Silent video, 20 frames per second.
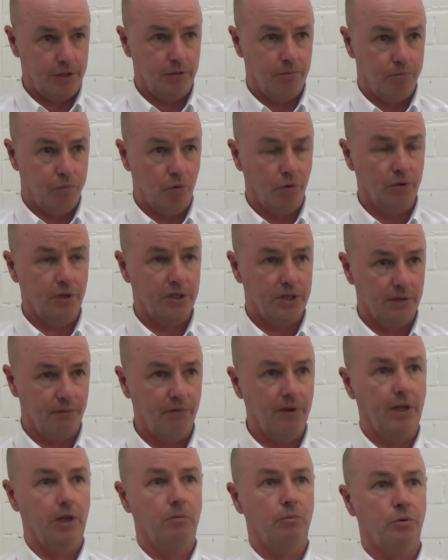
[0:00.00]
support that's
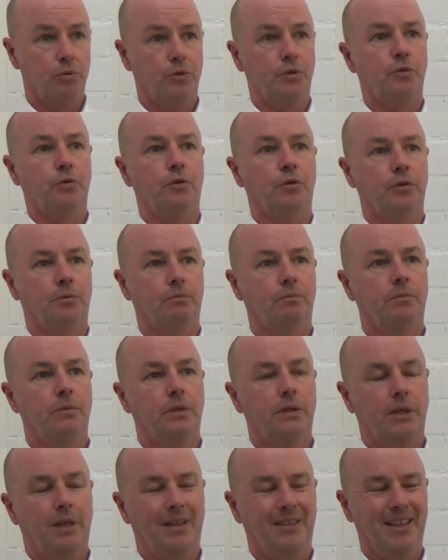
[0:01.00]
available to them.
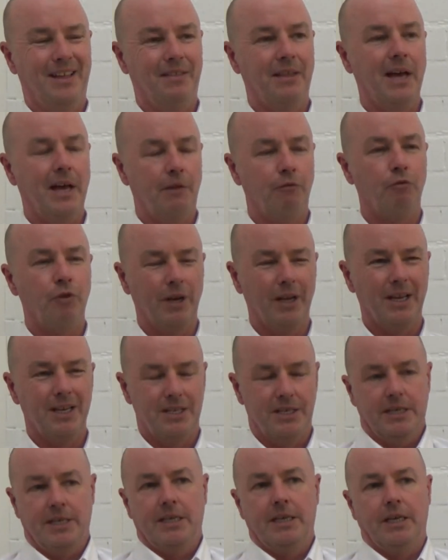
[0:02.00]
That really
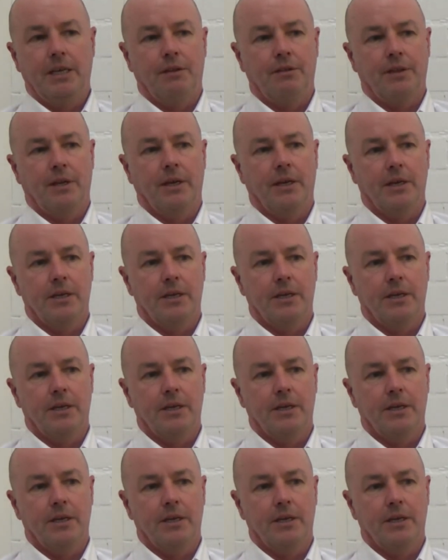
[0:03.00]
is a key thing.